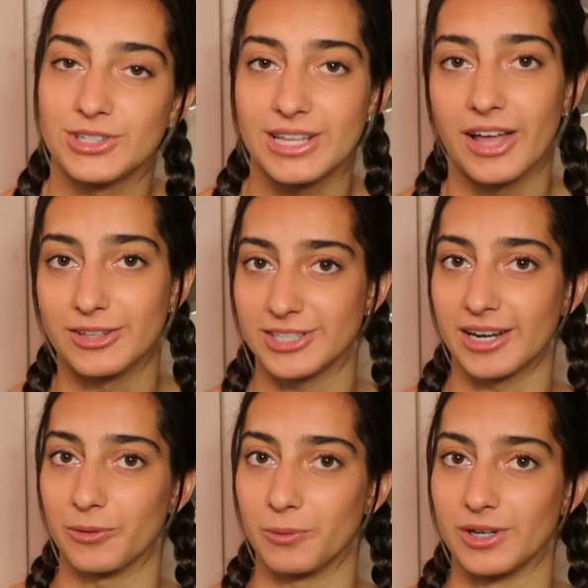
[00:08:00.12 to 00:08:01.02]
to the other
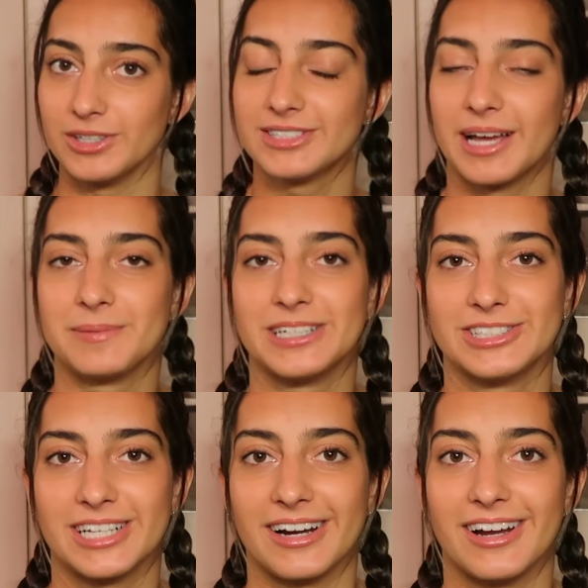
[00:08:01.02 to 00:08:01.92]
side of the world, I'm going to
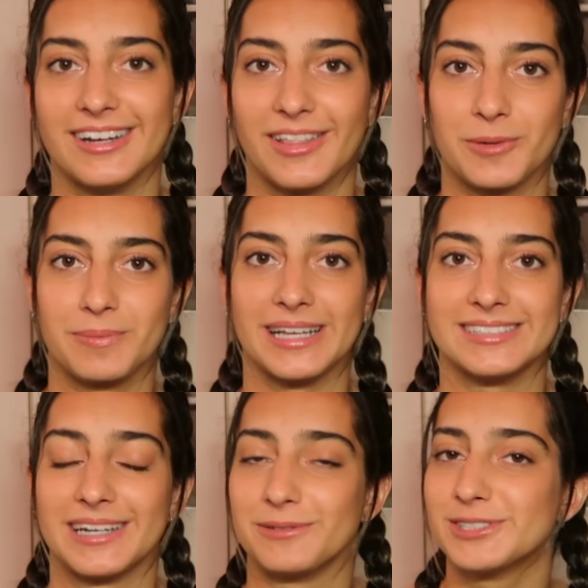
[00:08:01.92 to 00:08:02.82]
share another
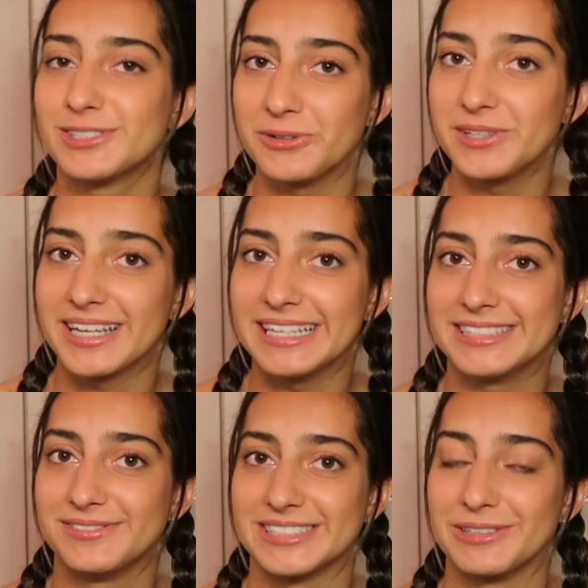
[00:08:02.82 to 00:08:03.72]
place that I was so lucky
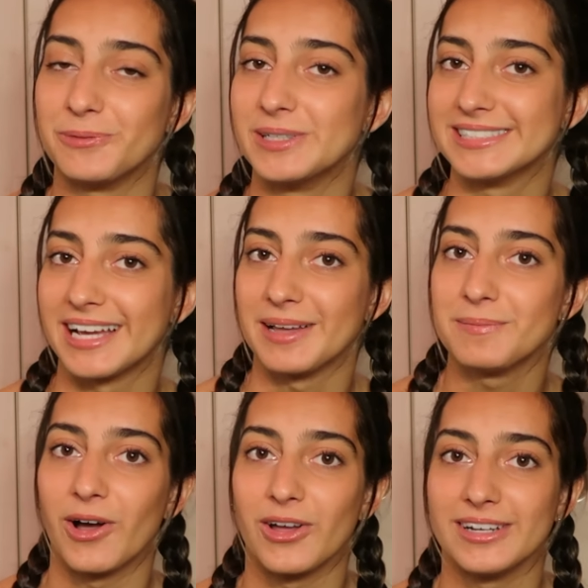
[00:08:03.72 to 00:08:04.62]
to visit one
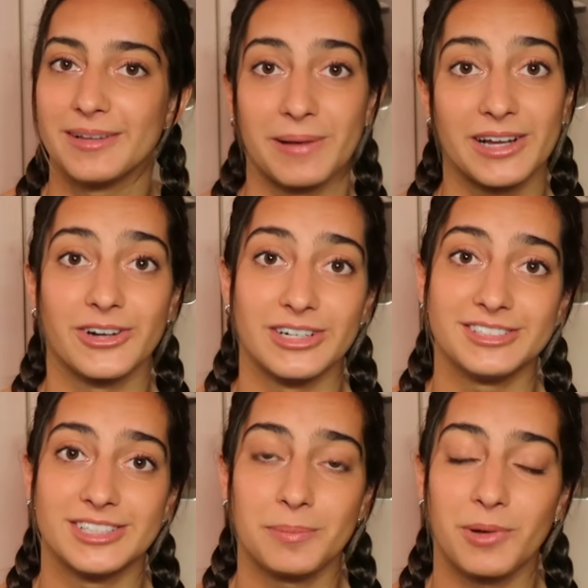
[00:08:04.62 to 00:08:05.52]
time on my
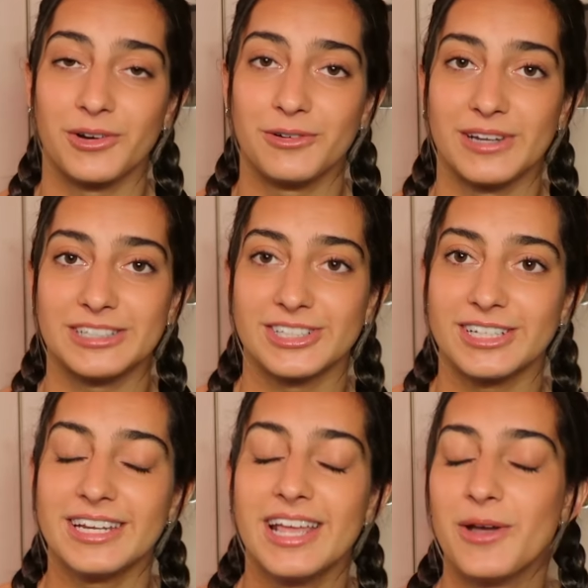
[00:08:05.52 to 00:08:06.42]
current ship on
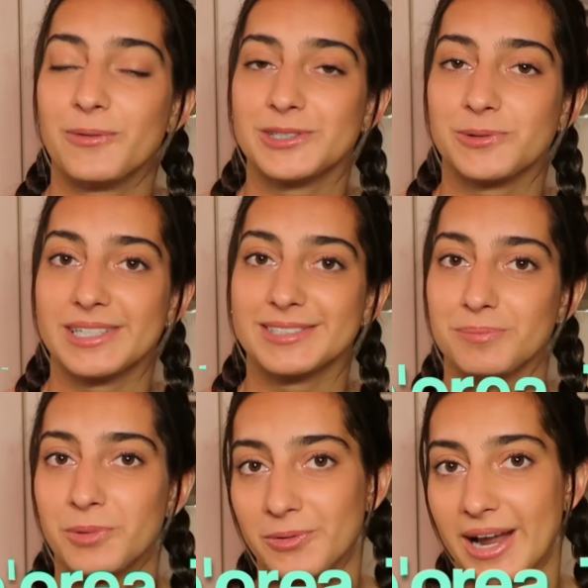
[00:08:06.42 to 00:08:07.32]
Ovation, which was
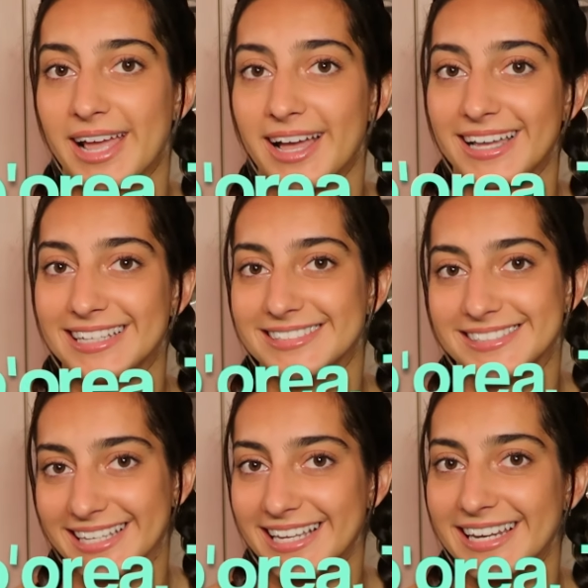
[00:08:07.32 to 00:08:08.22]
Moorea in
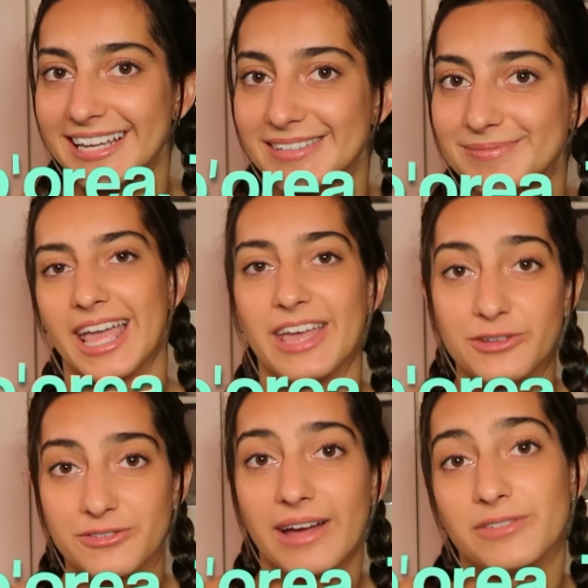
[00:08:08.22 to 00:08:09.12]
Tahiti. If
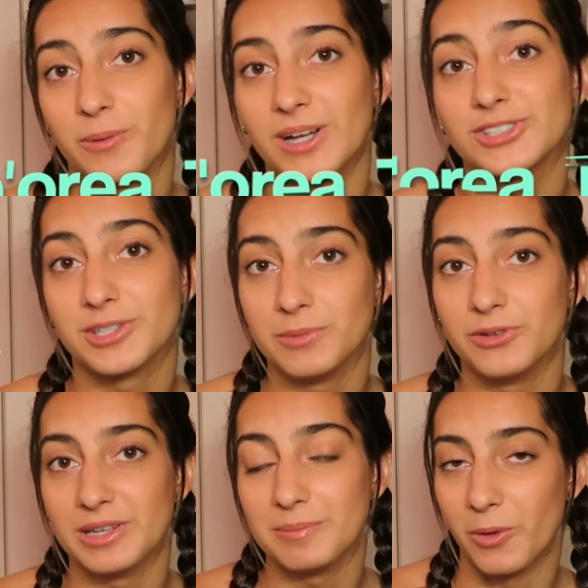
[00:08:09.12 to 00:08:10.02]
you've ever watched the
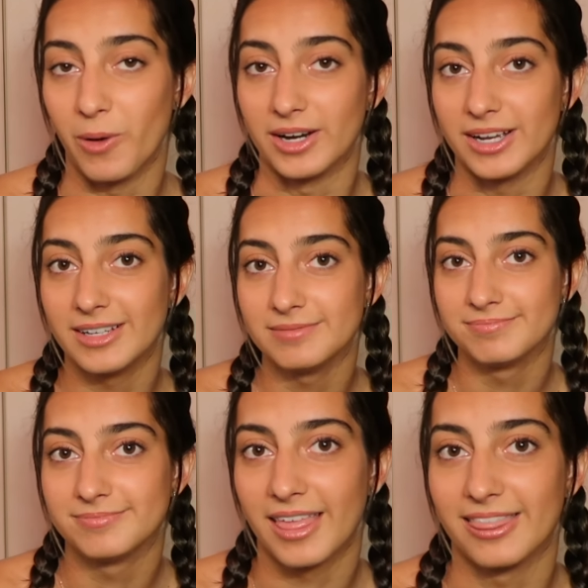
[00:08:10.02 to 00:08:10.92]
movie Moana,
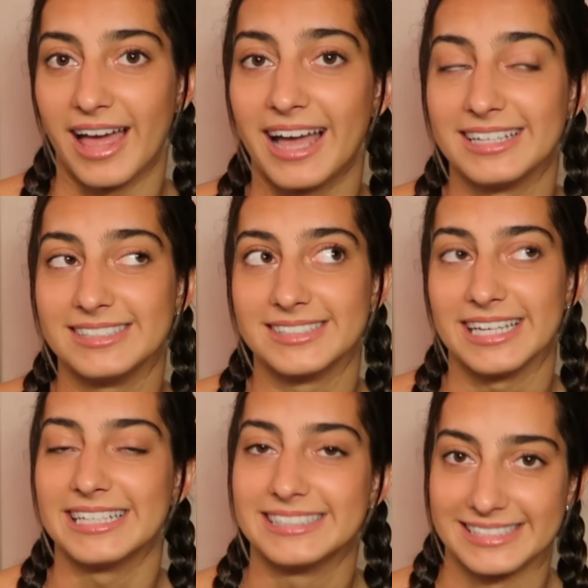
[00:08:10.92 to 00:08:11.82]
that is
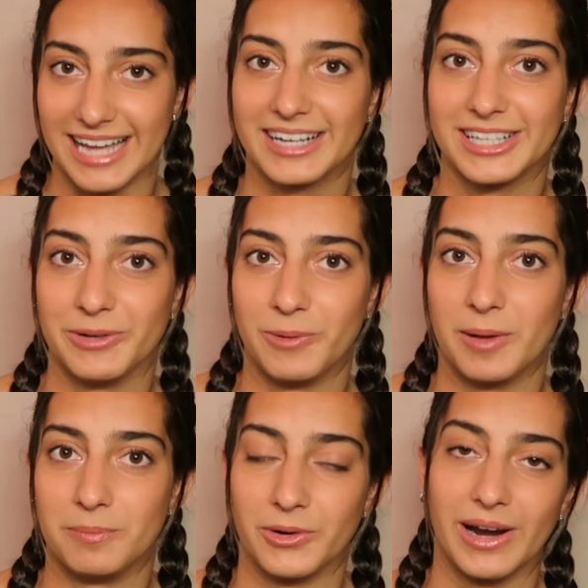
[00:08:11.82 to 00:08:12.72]
exactly
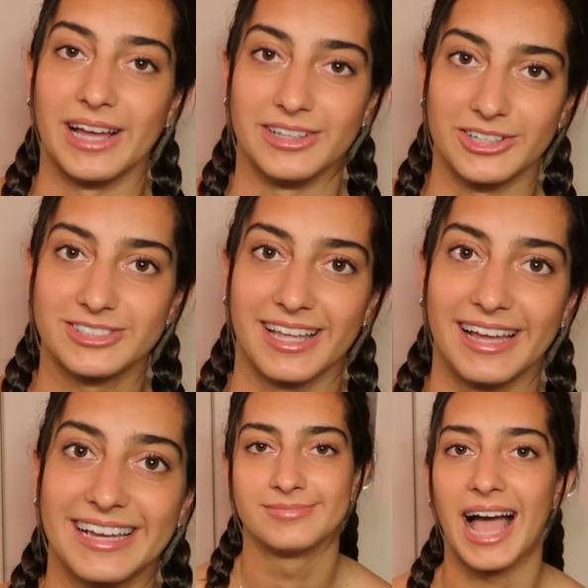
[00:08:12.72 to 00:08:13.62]
what Moorea looks
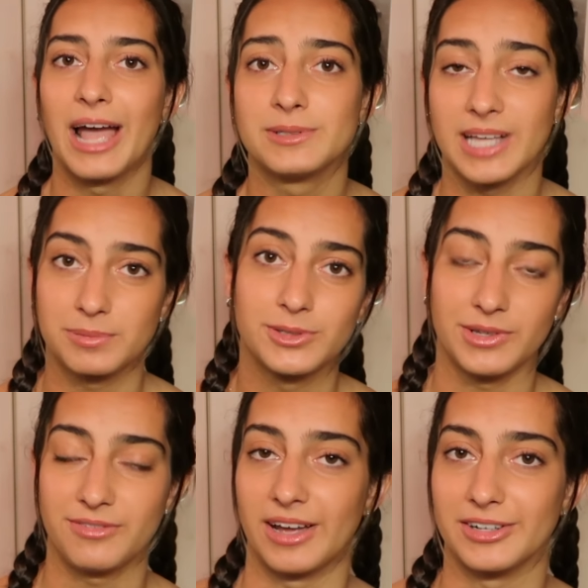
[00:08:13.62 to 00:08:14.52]
like. I was
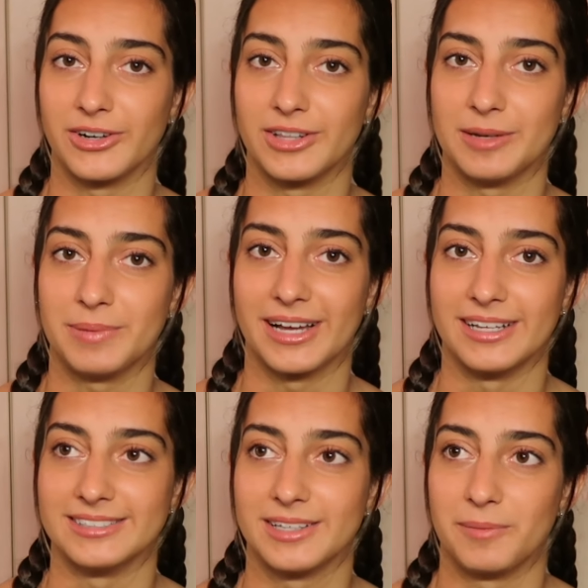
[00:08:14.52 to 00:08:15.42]
absolutely fangirling
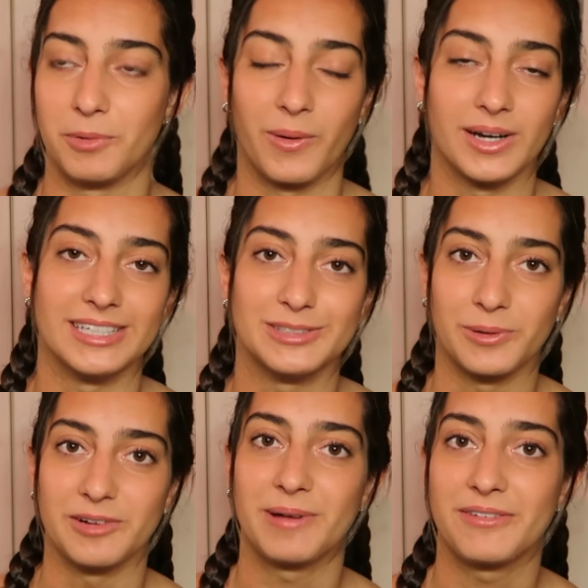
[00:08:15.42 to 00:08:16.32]
because Moana is
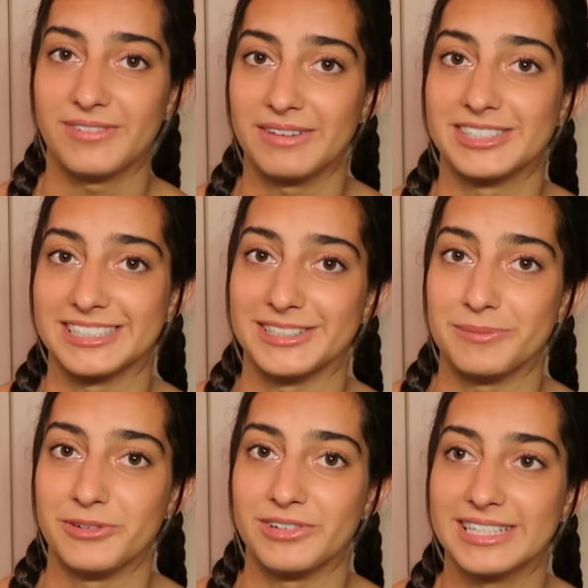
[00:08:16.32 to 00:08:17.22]
one of my favorite Disney
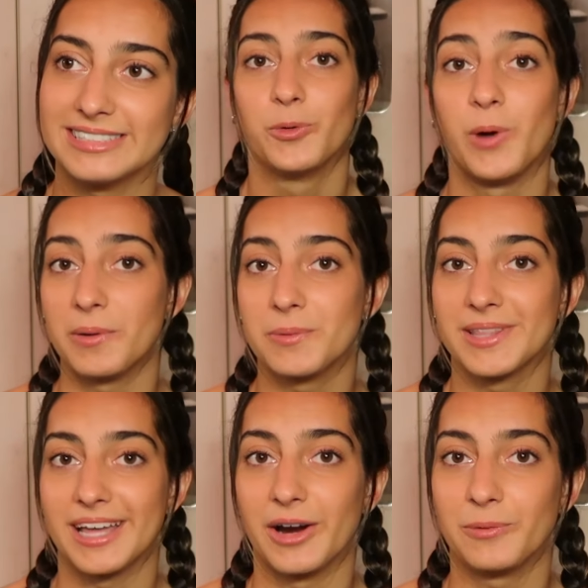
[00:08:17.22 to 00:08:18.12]
movies. While we
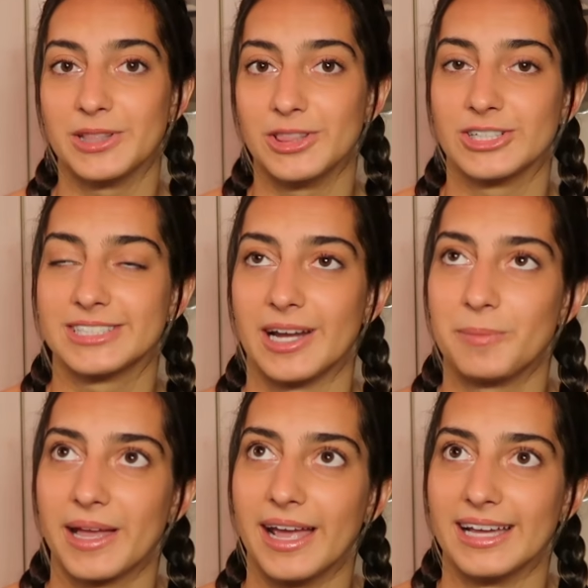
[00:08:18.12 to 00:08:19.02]
were there, we looked it
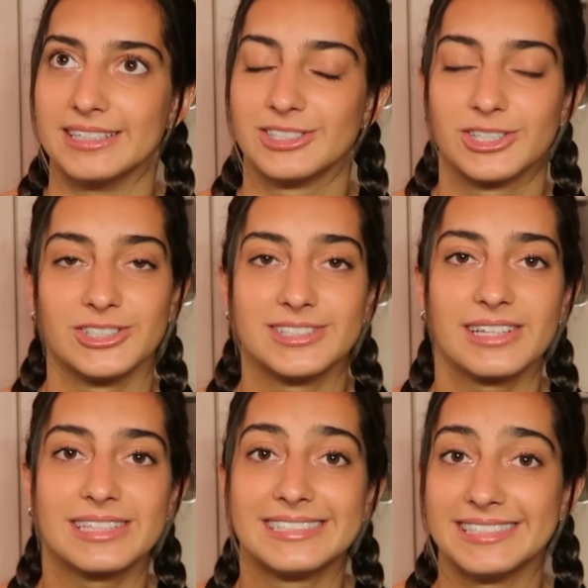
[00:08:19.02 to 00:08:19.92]
up, and turns
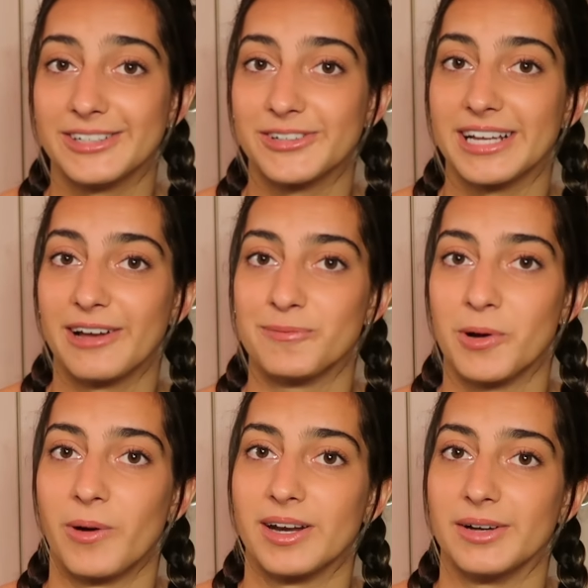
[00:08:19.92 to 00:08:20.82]
out the scenery of
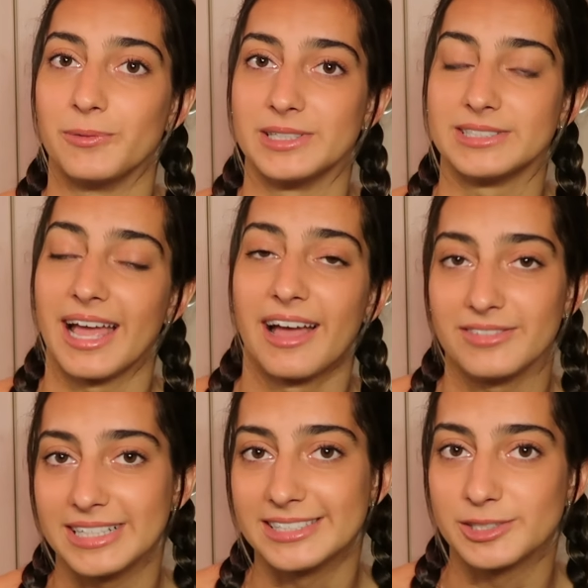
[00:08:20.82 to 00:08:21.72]
Moana was
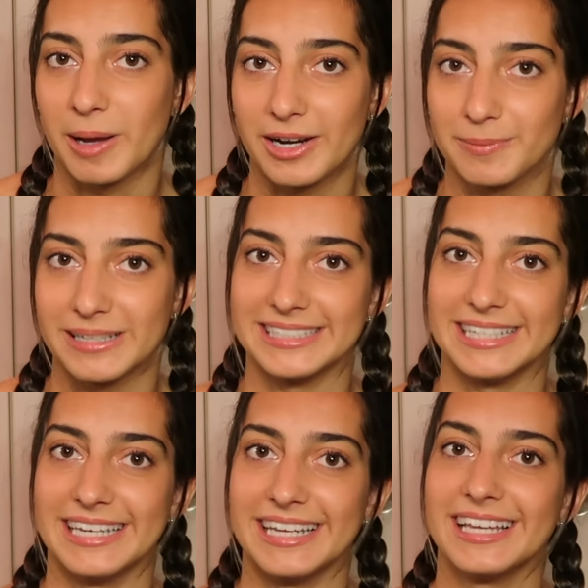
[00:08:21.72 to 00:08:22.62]
heavily inspired by
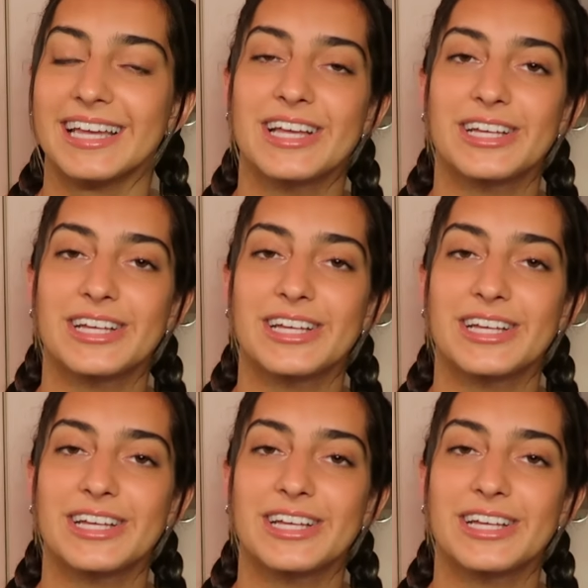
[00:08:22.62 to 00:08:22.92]
Tahiti.